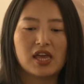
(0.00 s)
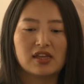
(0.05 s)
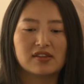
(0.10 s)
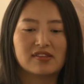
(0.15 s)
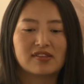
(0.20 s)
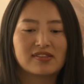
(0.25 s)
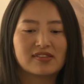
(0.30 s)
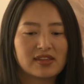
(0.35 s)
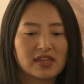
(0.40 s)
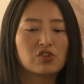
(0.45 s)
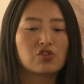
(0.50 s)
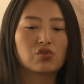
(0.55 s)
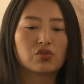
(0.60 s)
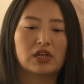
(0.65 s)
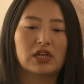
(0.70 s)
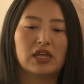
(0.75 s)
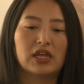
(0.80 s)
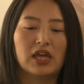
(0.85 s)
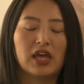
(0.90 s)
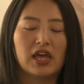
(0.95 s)
uh,
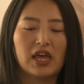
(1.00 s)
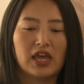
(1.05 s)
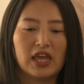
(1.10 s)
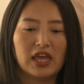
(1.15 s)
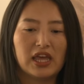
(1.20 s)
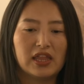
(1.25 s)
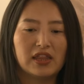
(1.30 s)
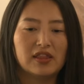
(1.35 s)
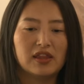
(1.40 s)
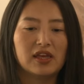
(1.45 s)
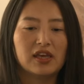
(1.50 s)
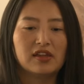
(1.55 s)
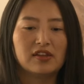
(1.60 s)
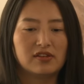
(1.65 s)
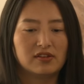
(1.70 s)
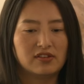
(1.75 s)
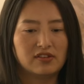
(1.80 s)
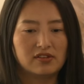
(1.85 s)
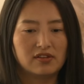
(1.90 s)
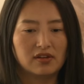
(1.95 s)
centrally in
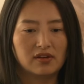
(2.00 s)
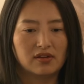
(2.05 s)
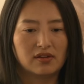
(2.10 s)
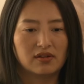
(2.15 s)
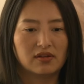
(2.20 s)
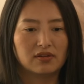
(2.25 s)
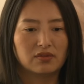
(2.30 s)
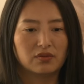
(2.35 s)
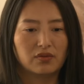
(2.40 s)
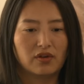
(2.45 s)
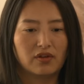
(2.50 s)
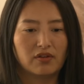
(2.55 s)
the uh,